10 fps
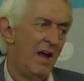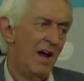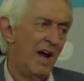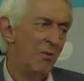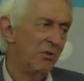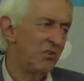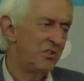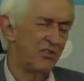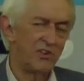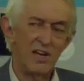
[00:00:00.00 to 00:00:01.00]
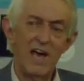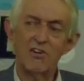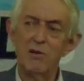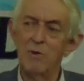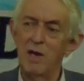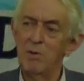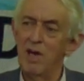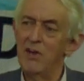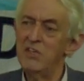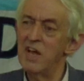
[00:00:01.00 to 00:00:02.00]
I would suggest it actually might be
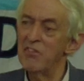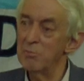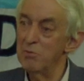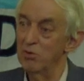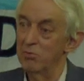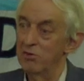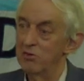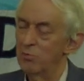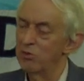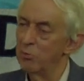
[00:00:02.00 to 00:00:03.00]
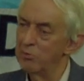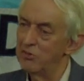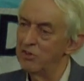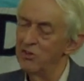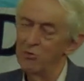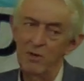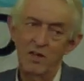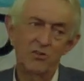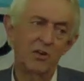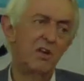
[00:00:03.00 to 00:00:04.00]
another movement which will be seen as being
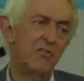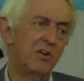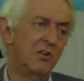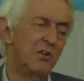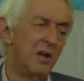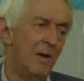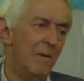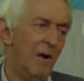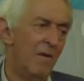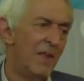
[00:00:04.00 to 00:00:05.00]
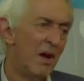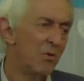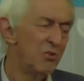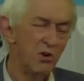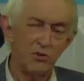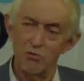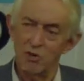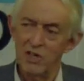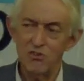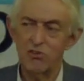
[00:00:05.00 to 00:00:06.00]
significant. And that was not a
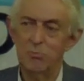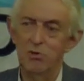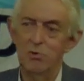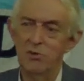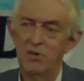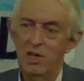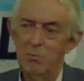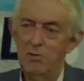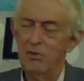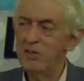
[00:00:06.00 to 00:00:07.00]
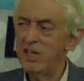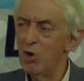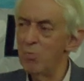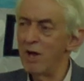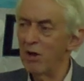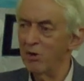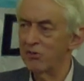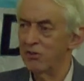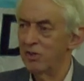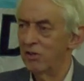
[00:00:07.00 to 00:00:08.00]
religious movement, but the
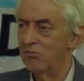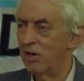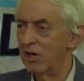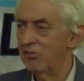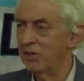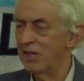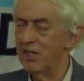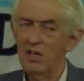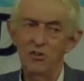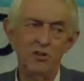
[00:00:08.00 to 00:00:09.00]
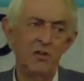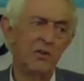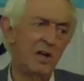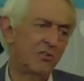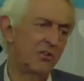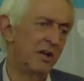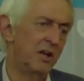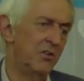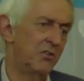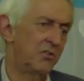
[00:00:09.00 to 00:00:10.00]
neo-Maoist rising in India, the
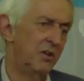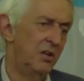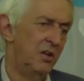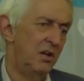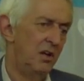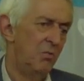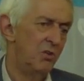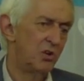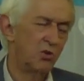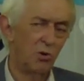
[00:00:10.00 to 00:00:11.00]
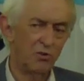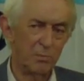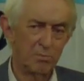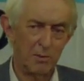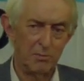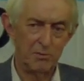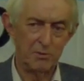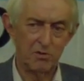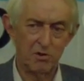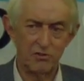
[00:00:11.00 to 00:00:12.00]
Naxalites, which are causing problems
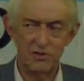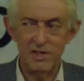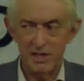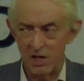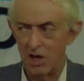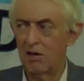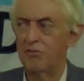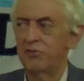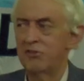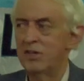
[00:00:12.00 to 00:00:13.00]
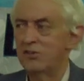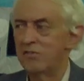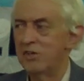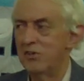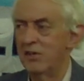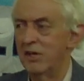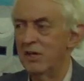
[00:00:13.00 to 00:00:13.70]
across nearly half the states of India.